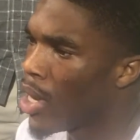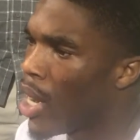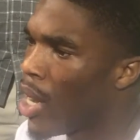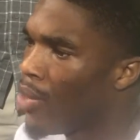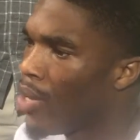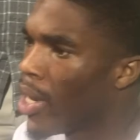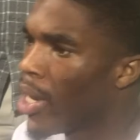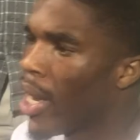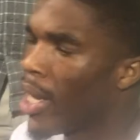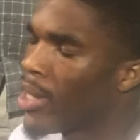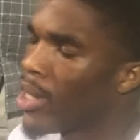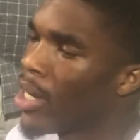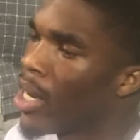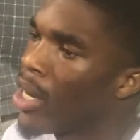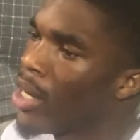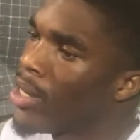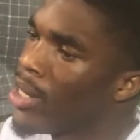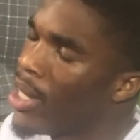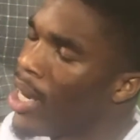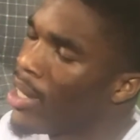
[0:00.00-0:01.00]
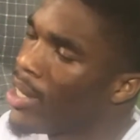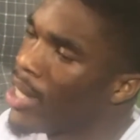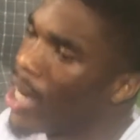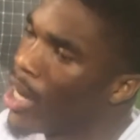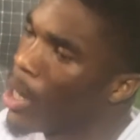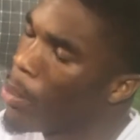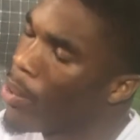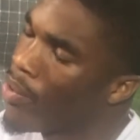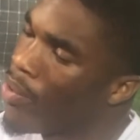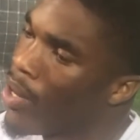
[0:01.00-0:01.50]
I don't think
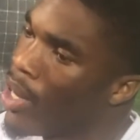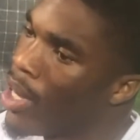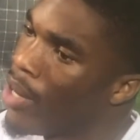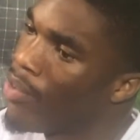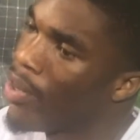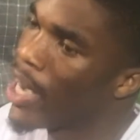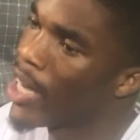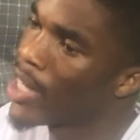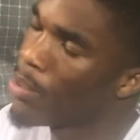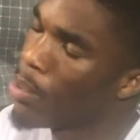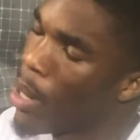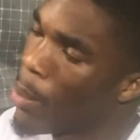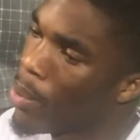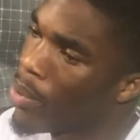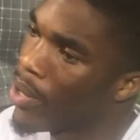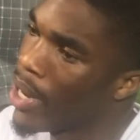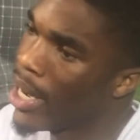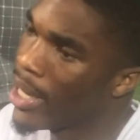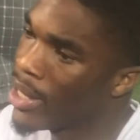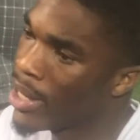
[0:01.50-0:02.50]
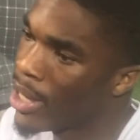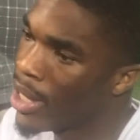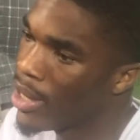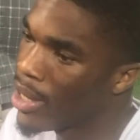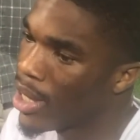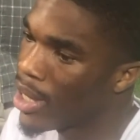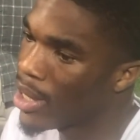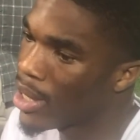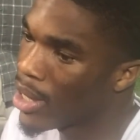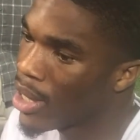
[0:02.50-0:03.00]
necessarily affects preparation. It
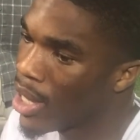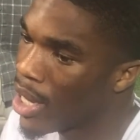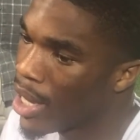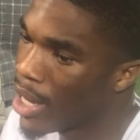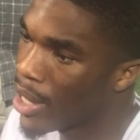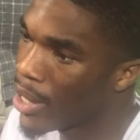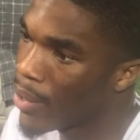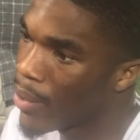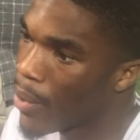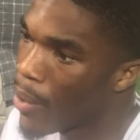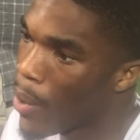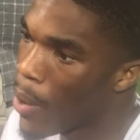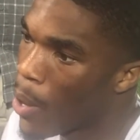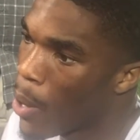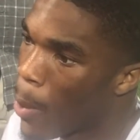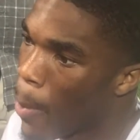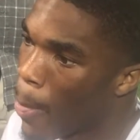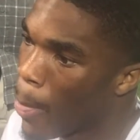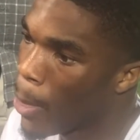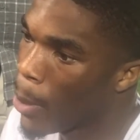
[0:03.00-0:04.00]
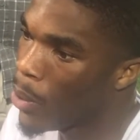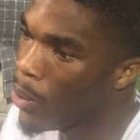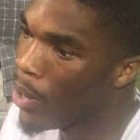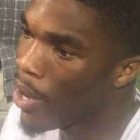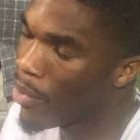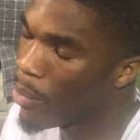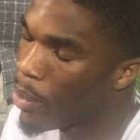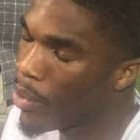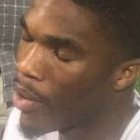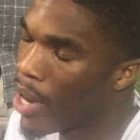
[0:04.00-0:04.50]
just, like, you
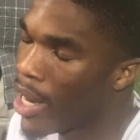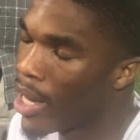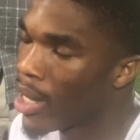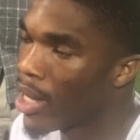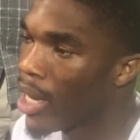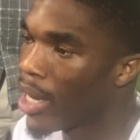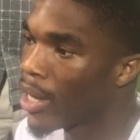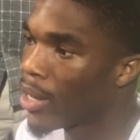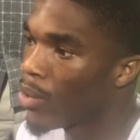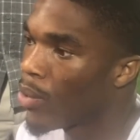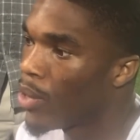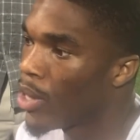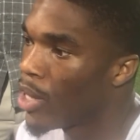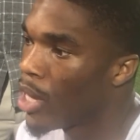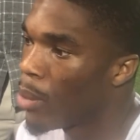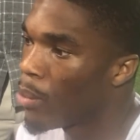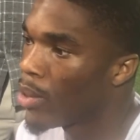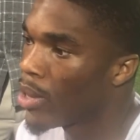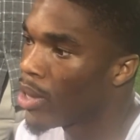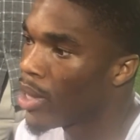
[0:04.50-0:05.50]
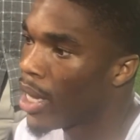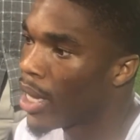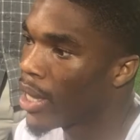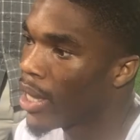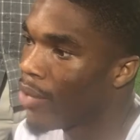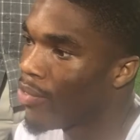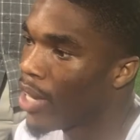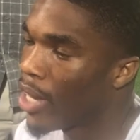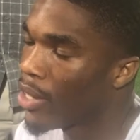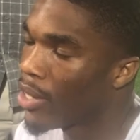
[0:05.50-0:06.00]
have to be ready, like, when your number, like,
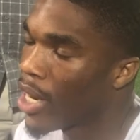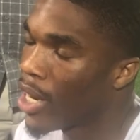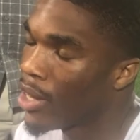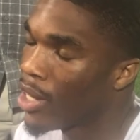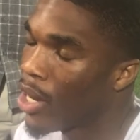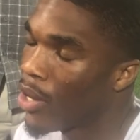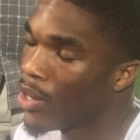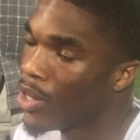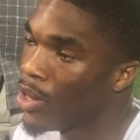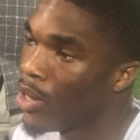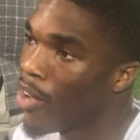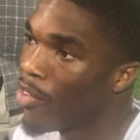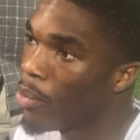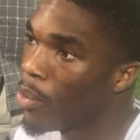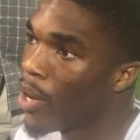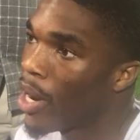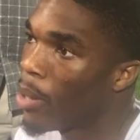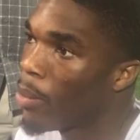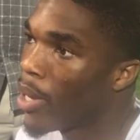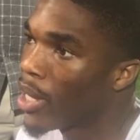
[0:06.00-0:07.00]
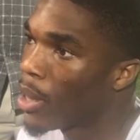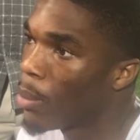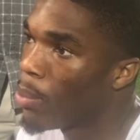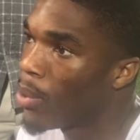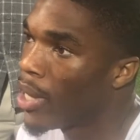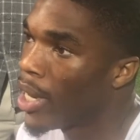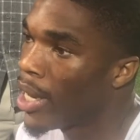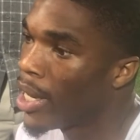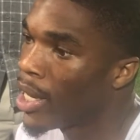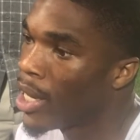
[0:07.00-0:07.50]
if they try to throw it to you, you have to be ready to make the
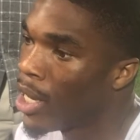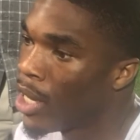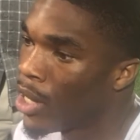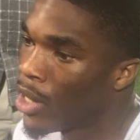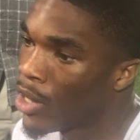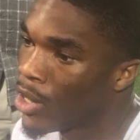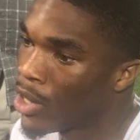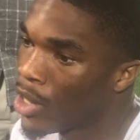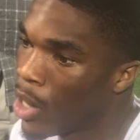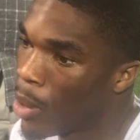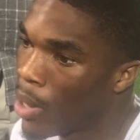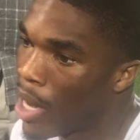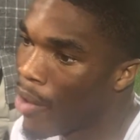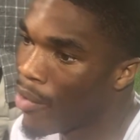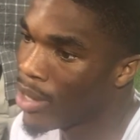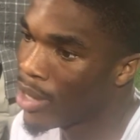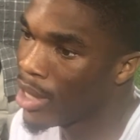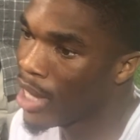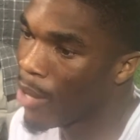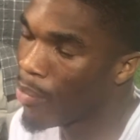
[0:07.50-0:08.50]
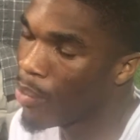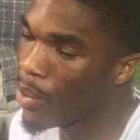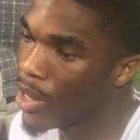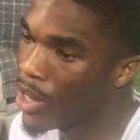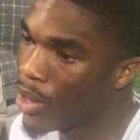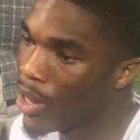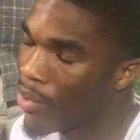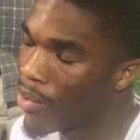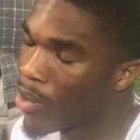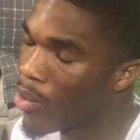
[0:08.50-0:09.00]
play. So, obviously, they put
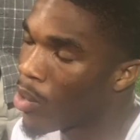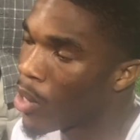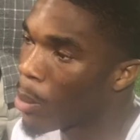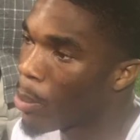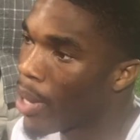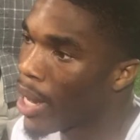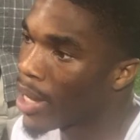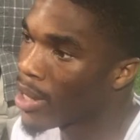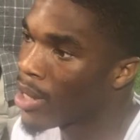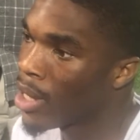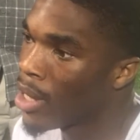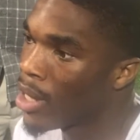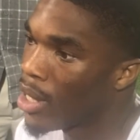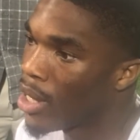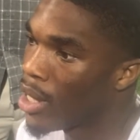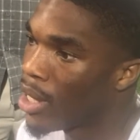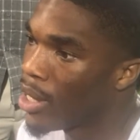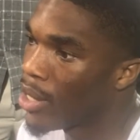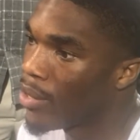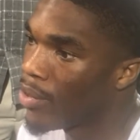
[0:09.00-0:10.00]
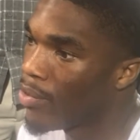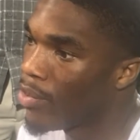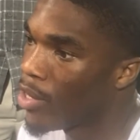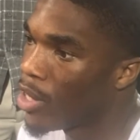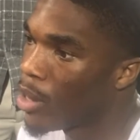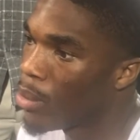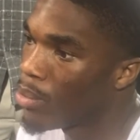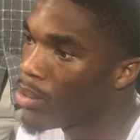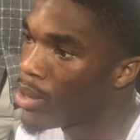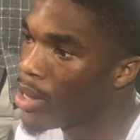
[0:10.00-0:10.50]
two different quarterbacks on
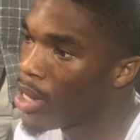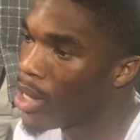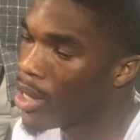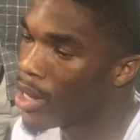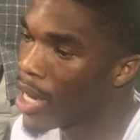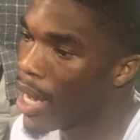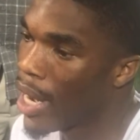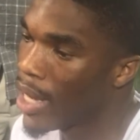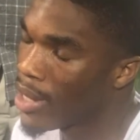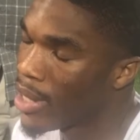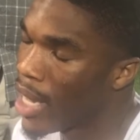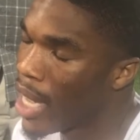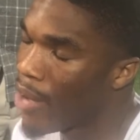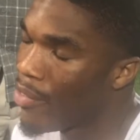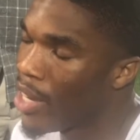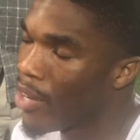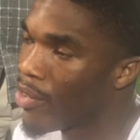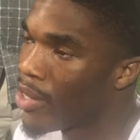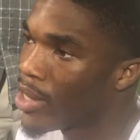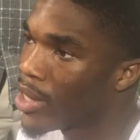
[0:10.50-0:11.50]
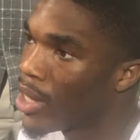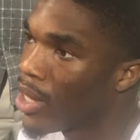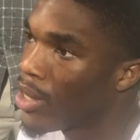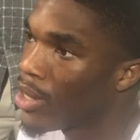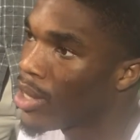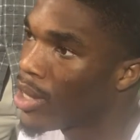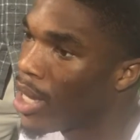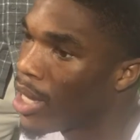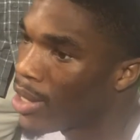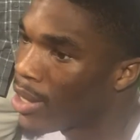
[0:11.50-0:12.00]
film, guys that have different
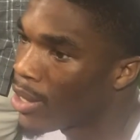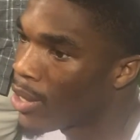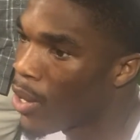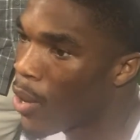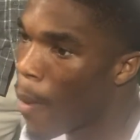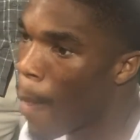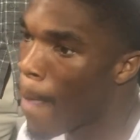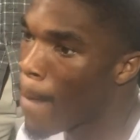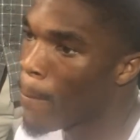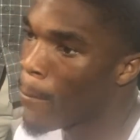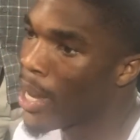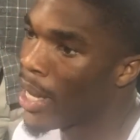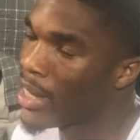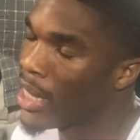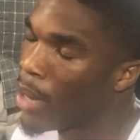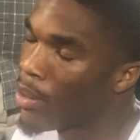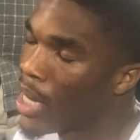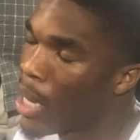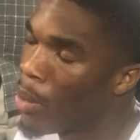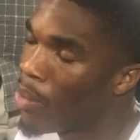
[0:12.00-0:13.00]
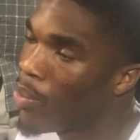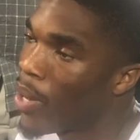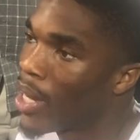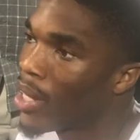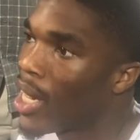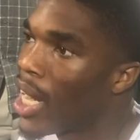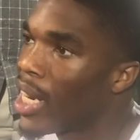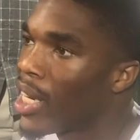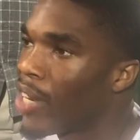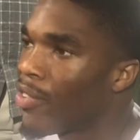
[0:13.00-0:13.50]
skill sets. But at the same time, we've played
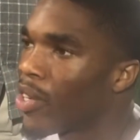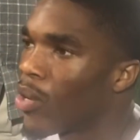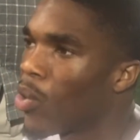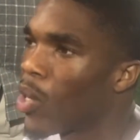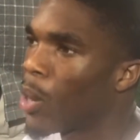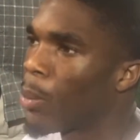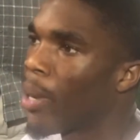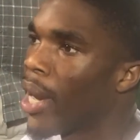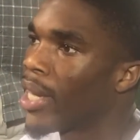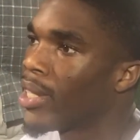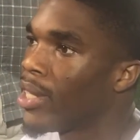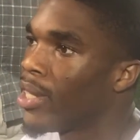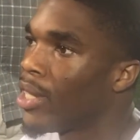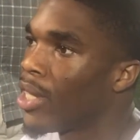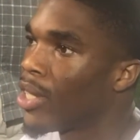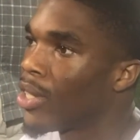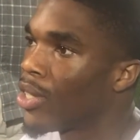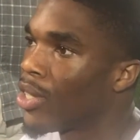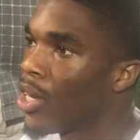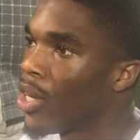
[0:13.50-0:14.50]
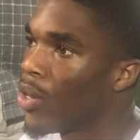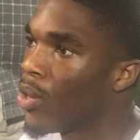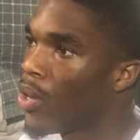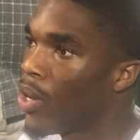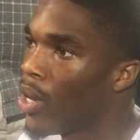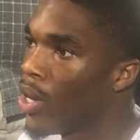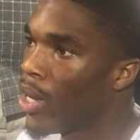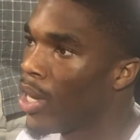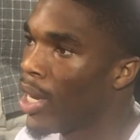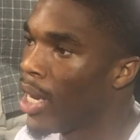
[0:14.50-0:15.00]
a lot of different quarterbacks this year, so
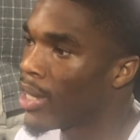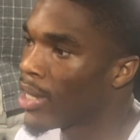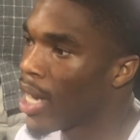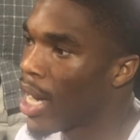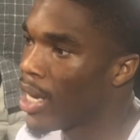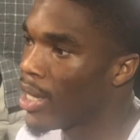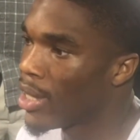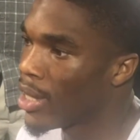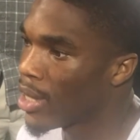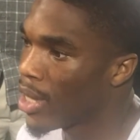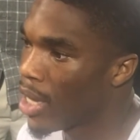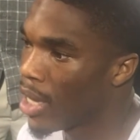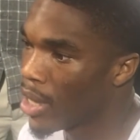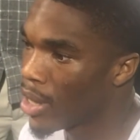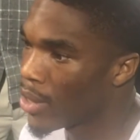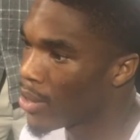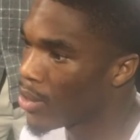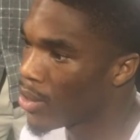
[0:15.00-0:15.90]
it's kind of just like